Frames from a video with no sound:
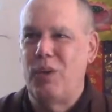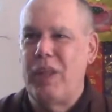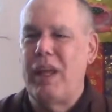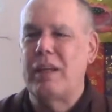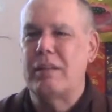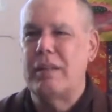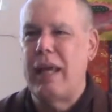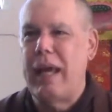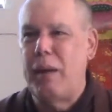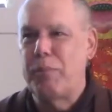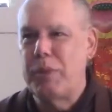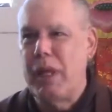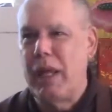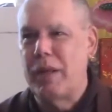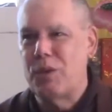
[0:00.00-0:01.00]
They had tap
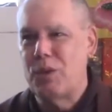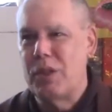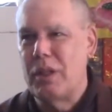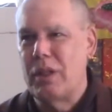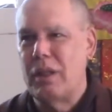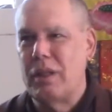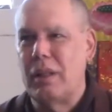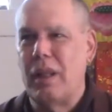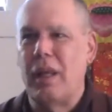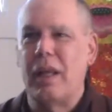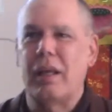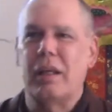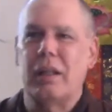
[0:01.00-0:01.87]
dancing, and they had